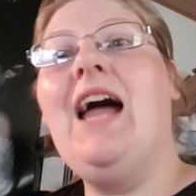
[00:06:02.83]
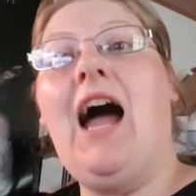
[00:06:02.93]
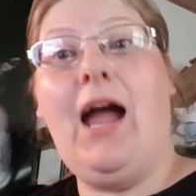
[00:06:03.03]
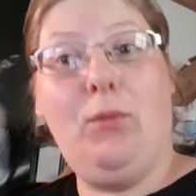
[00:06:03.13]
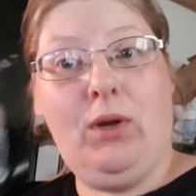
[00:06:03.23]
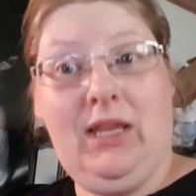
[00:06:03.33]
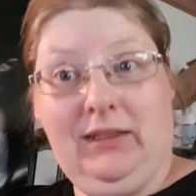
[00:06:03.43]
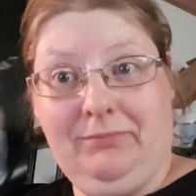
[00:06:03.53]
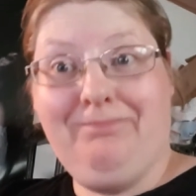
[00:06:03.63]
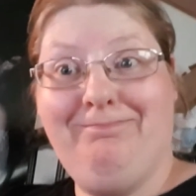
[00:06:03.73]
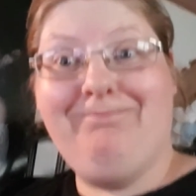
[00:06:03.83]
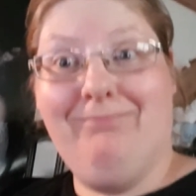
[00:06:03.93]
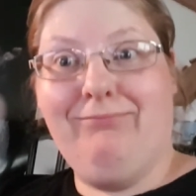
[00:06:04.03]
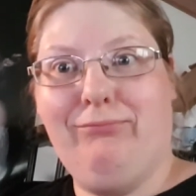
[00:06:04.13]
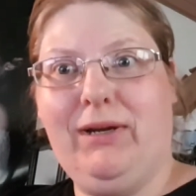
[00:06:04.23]
I will
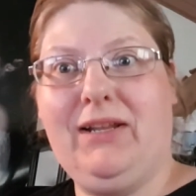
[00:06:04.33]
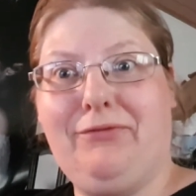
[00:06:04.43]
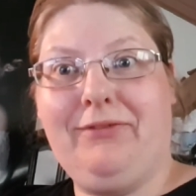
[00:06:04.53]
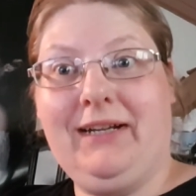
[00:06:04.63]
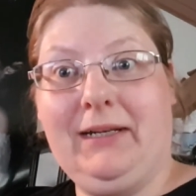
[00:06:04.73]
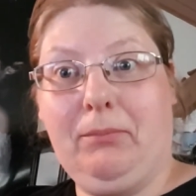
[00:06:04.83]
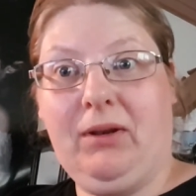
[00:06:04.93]
when I find it,